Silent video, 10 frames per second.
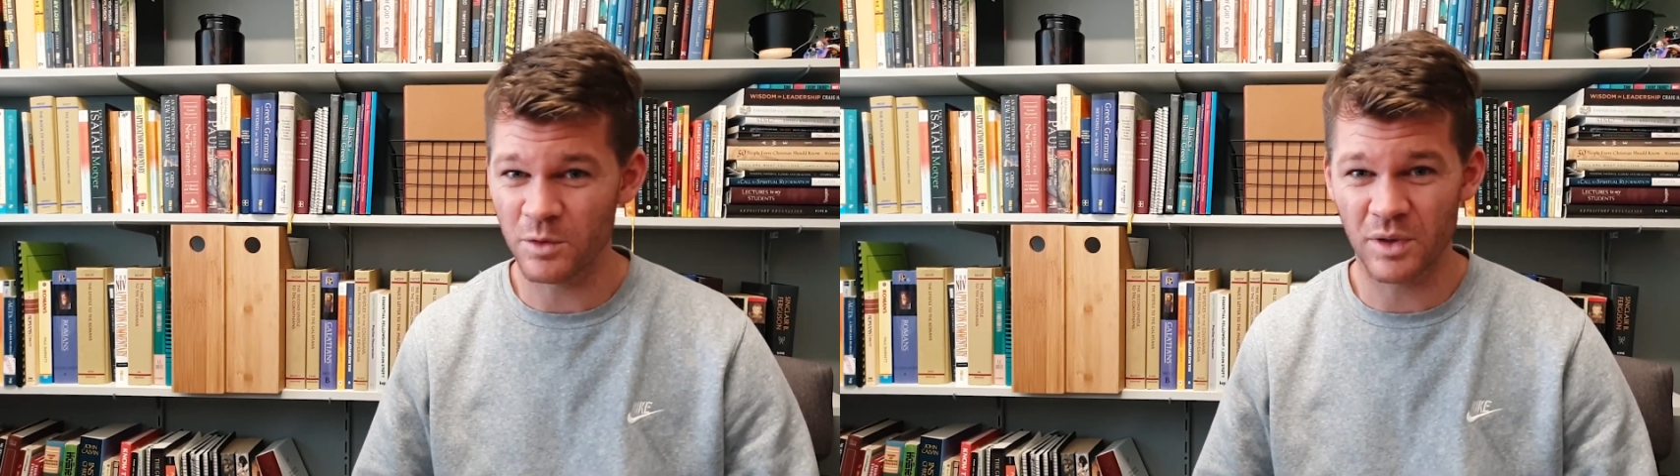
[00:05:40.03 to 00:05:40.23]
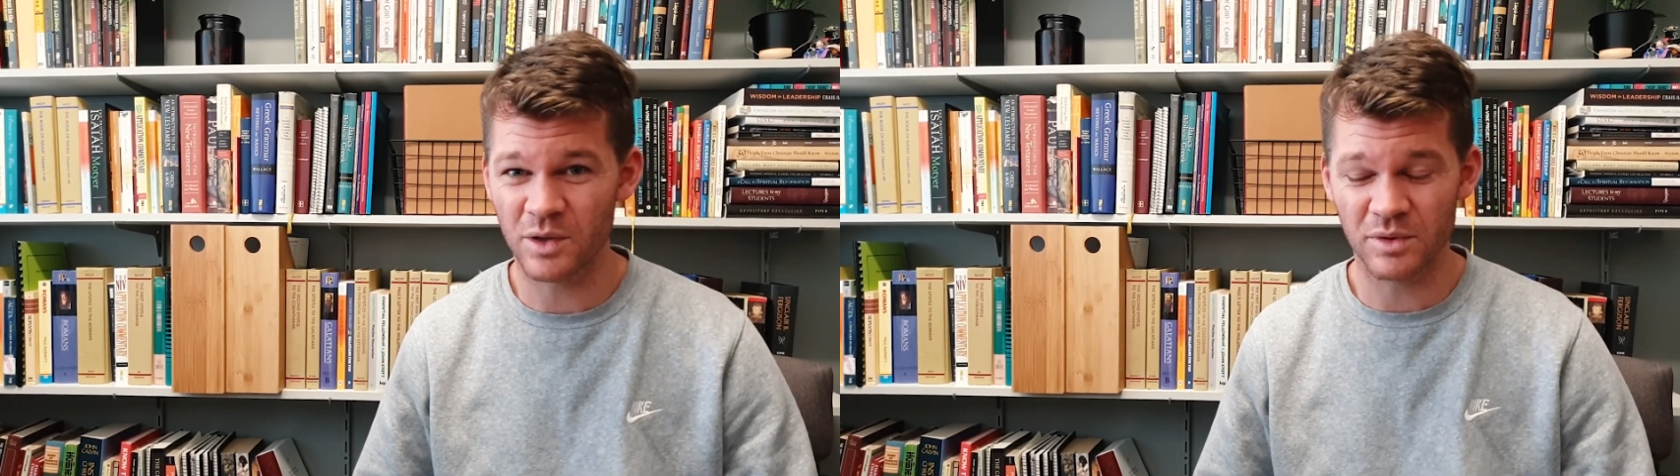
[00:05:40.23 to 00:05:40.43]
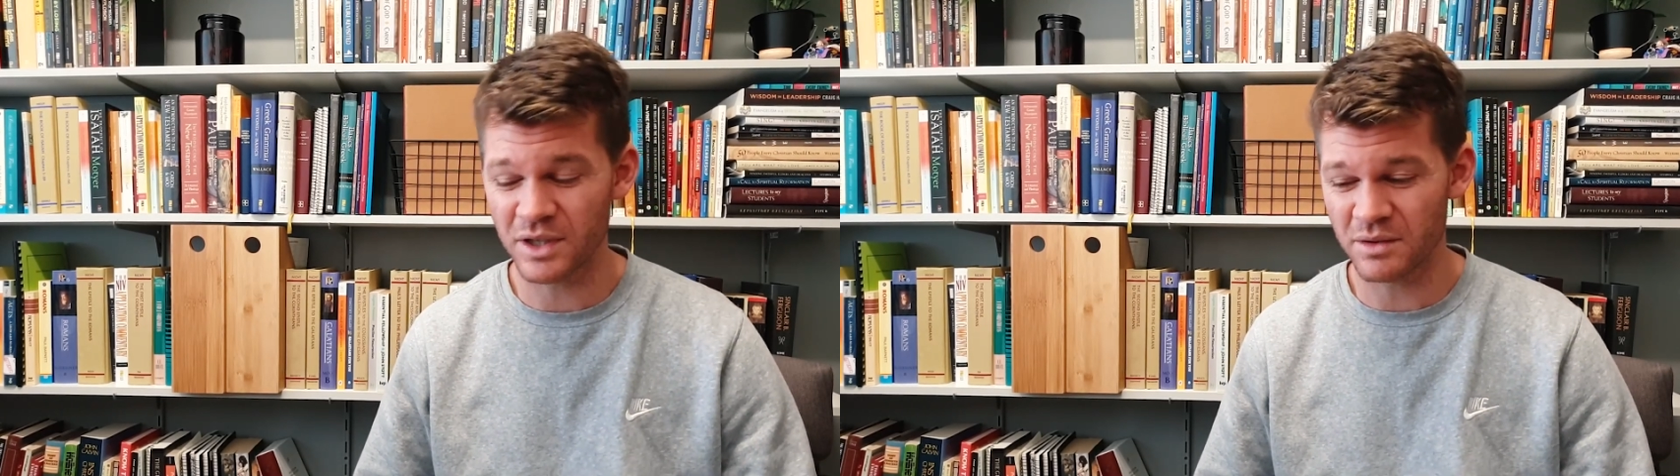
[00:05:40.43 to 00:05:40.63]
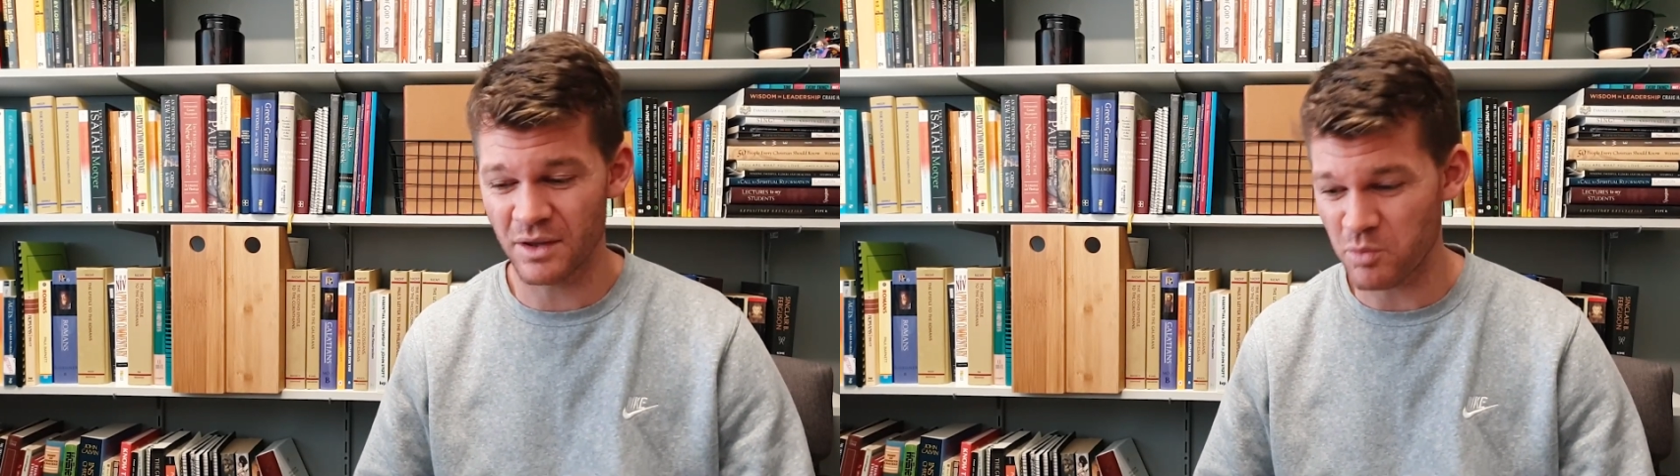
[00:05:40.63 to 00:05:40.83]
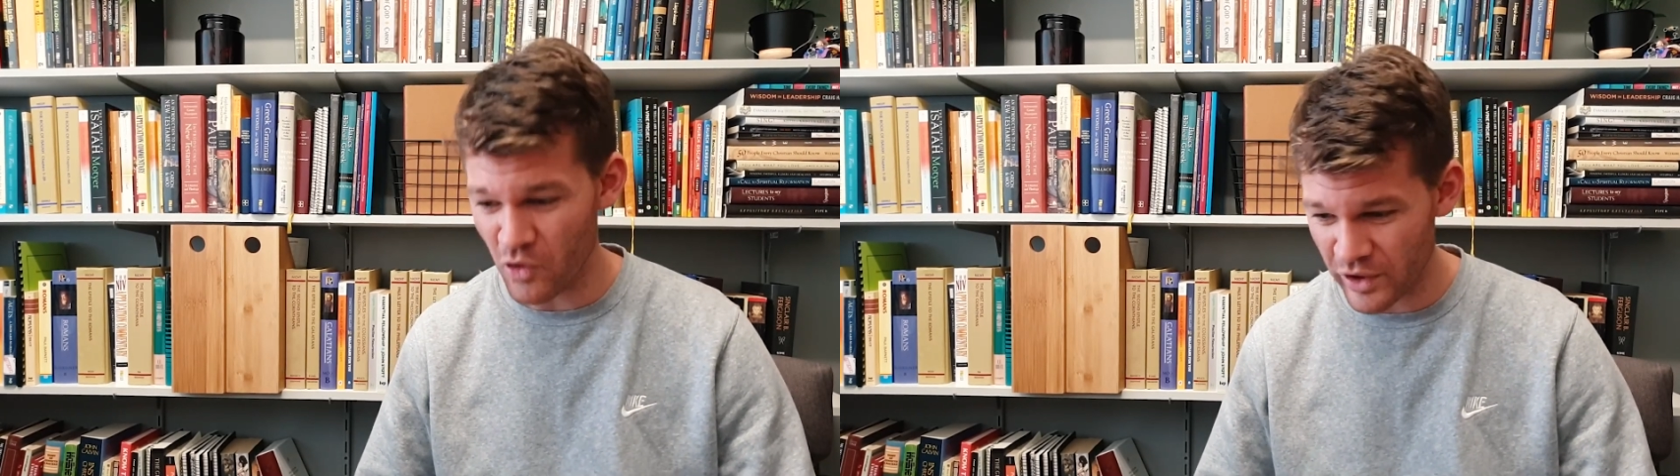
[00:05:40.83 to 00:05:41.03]
We wonder what
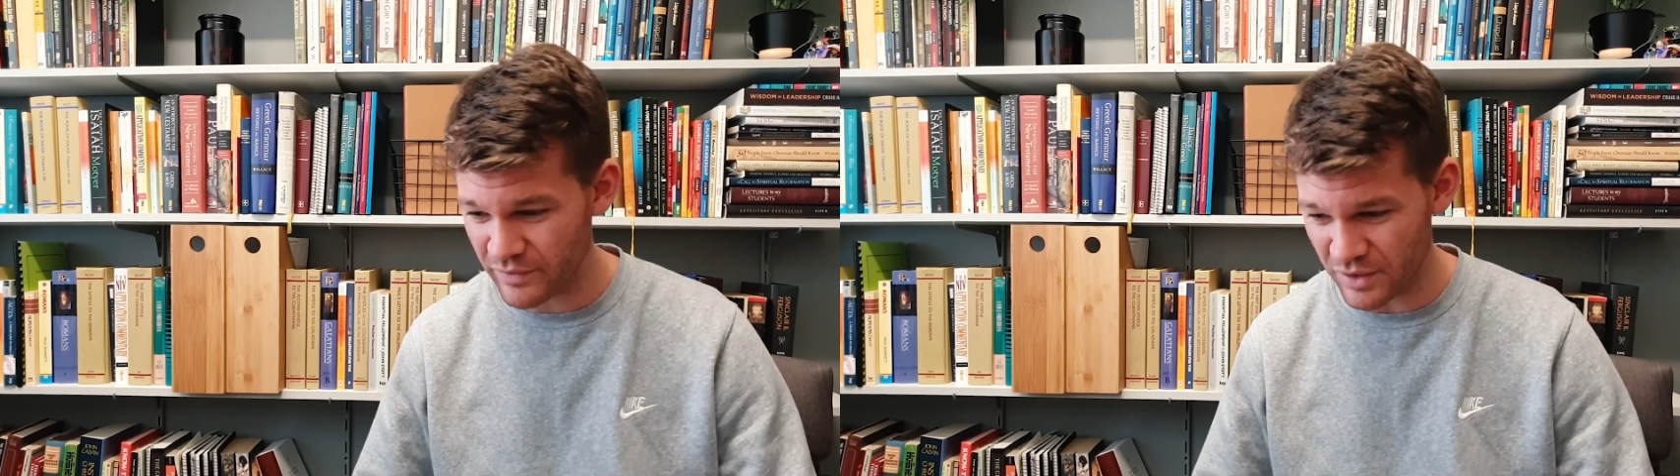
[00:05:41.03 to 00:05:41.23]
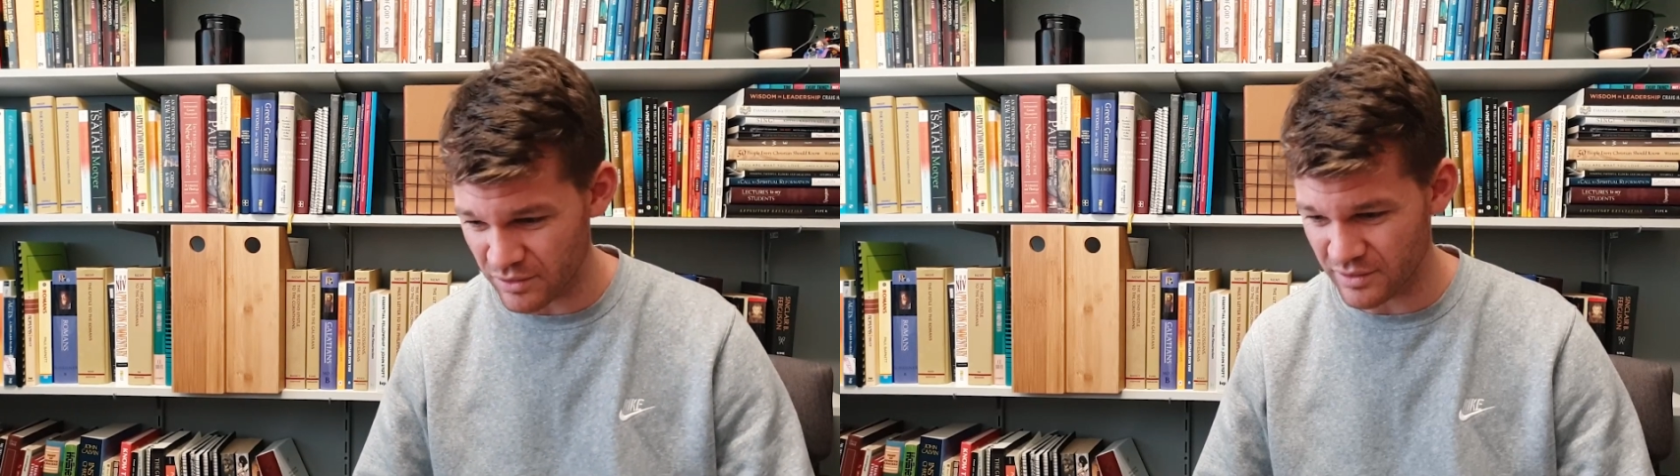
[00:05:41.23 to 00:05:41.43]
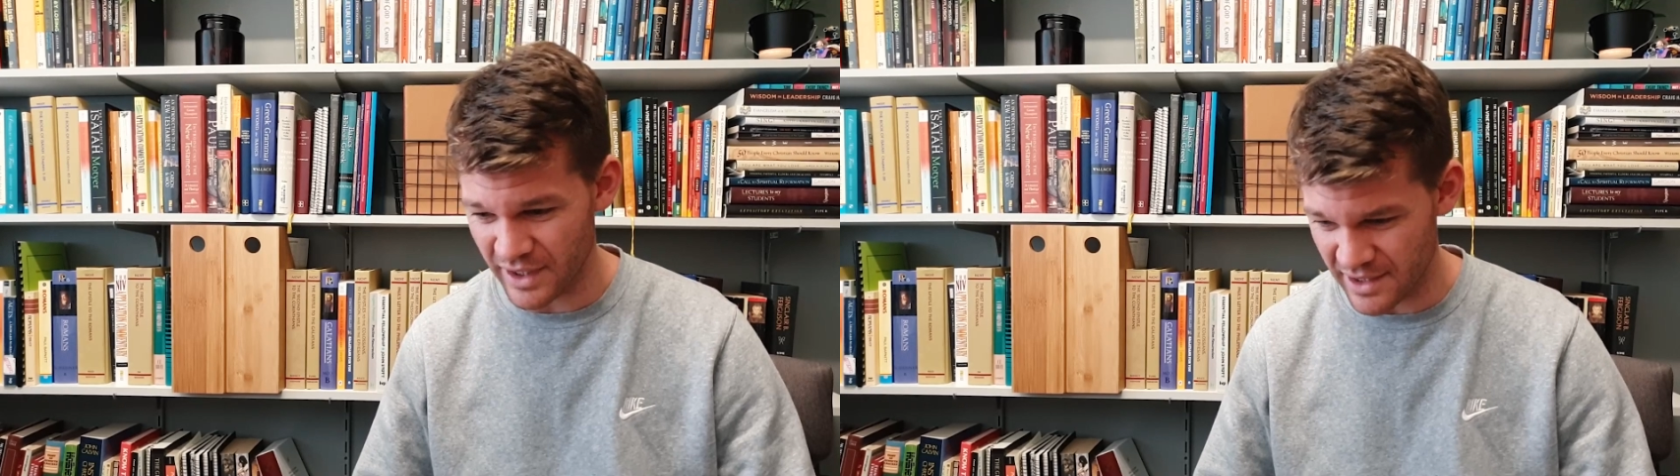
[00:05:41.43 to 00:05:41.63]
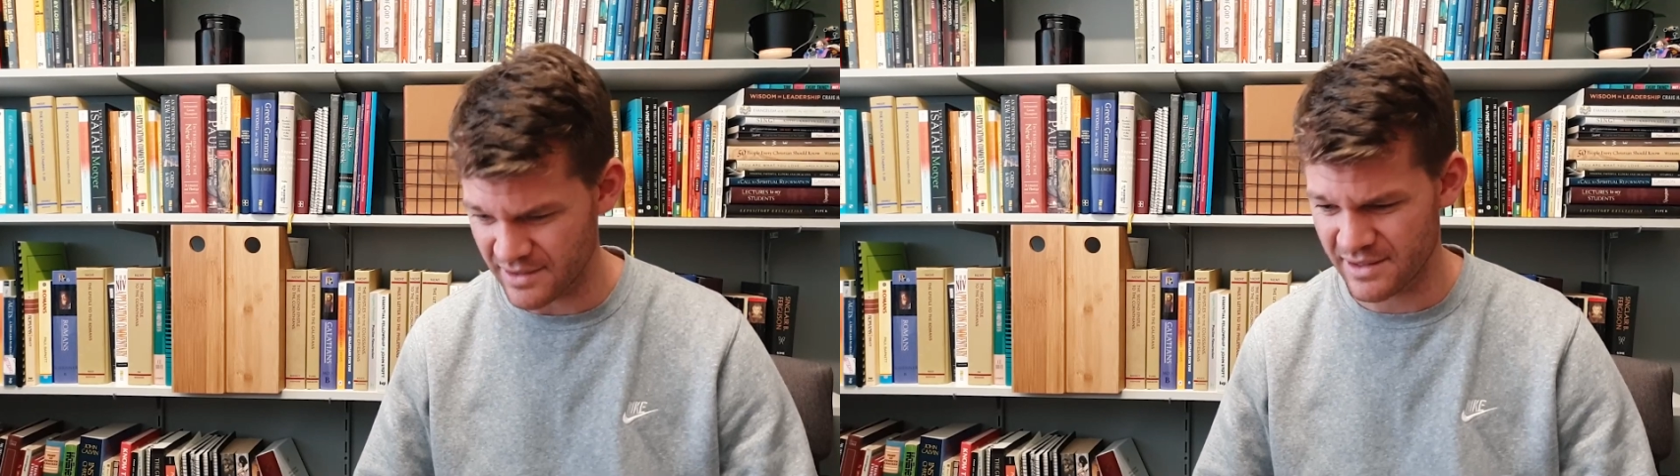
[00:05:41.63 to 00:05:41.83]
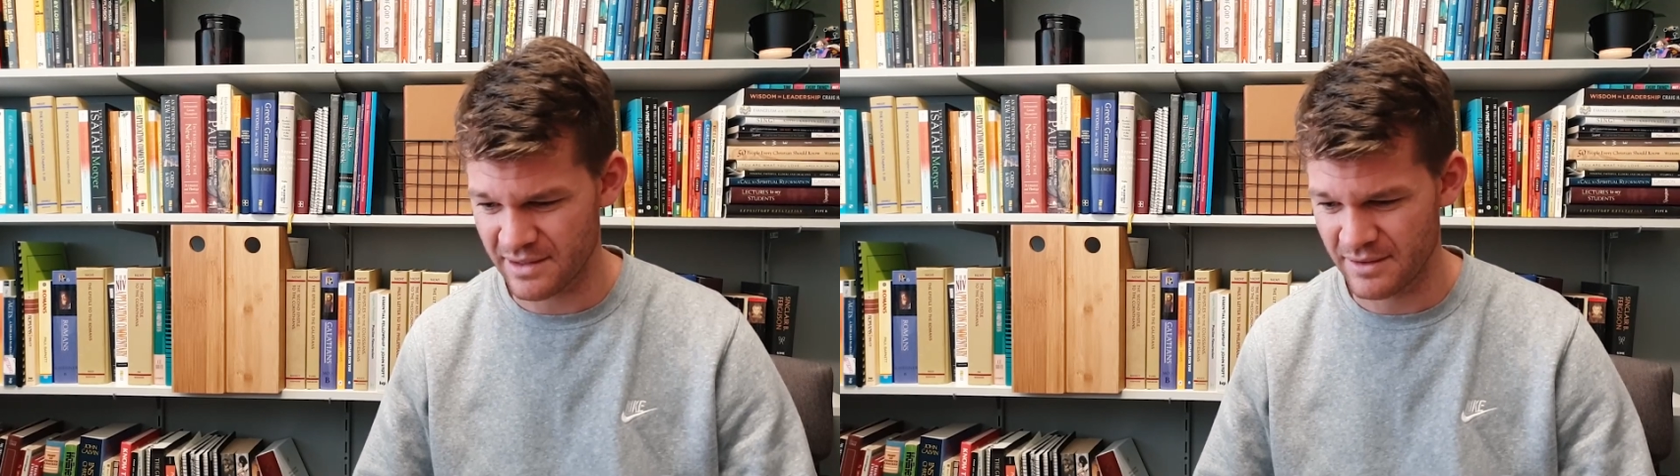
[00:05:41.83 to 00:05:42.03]
the point of it all
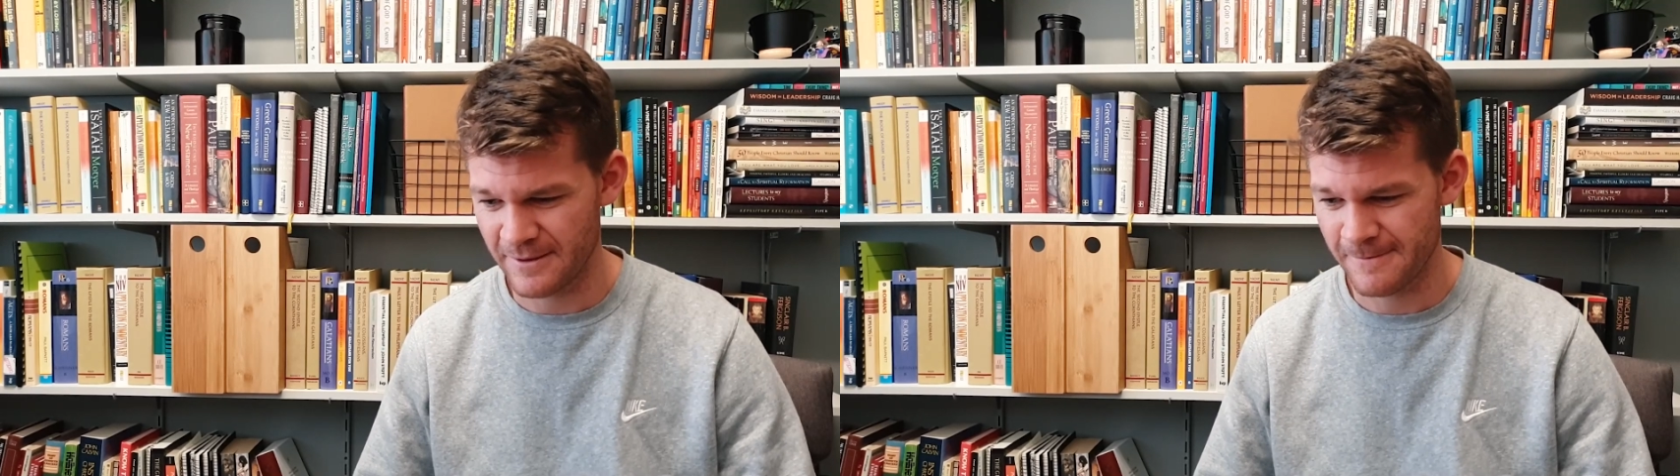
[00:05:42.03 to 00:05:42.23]
is.